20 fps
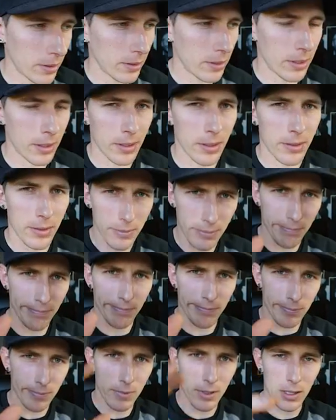the
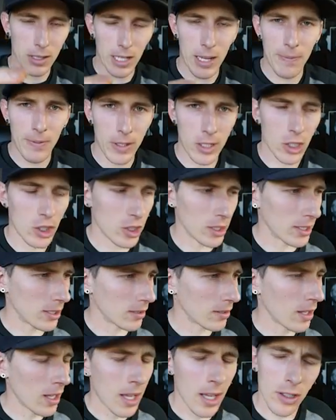definition
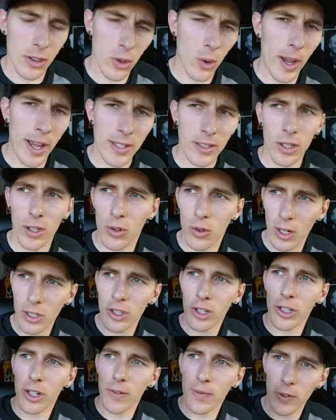is. So as a
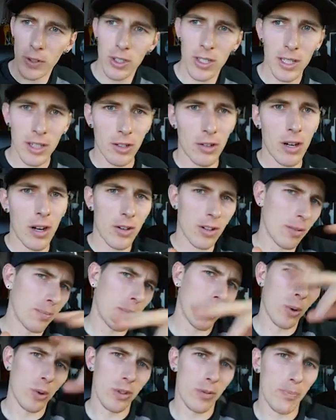cruncher, your foot's on the ground and
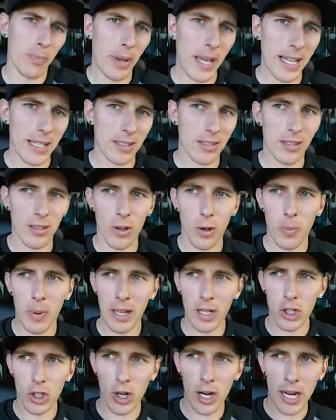the pole's bent. So
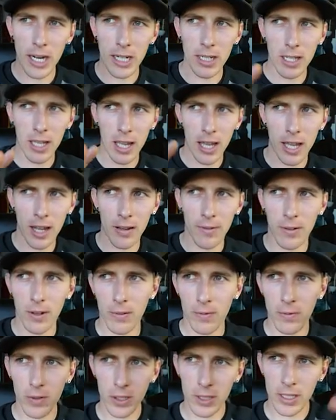by trying to have a
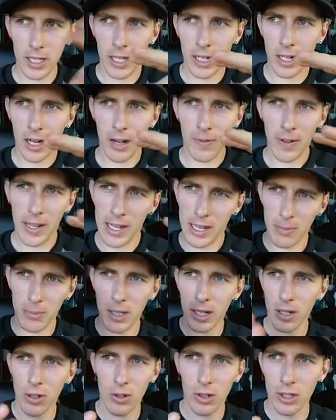free takeoff and
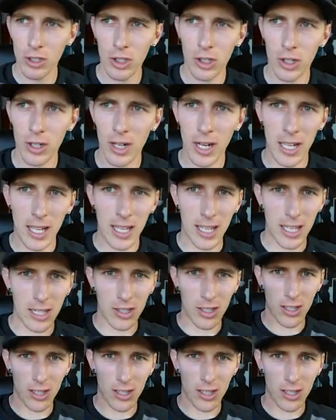be a cruncher, it